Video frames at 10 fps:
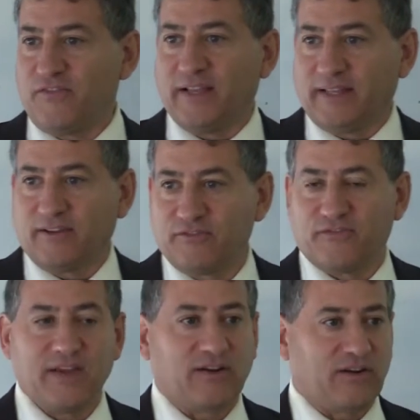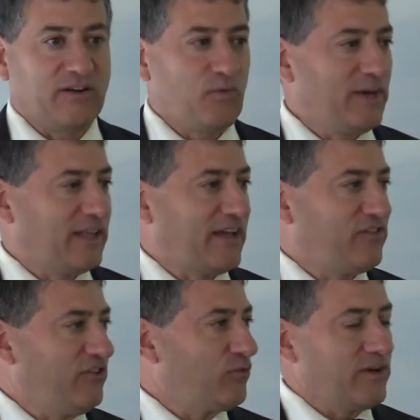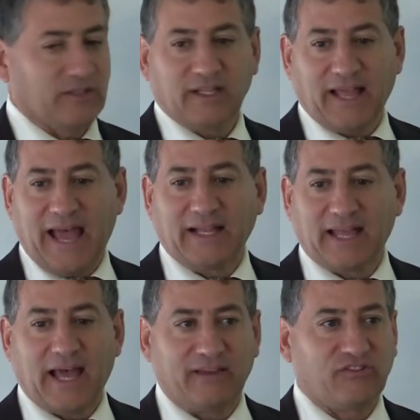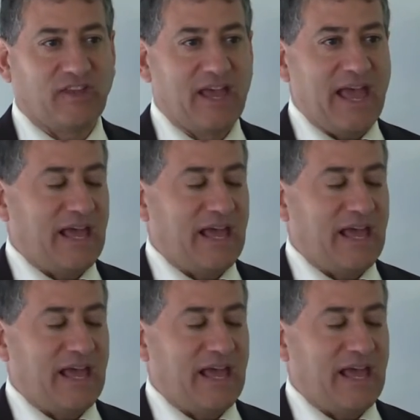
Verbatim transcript: feeling of fear, you realized these were your little allies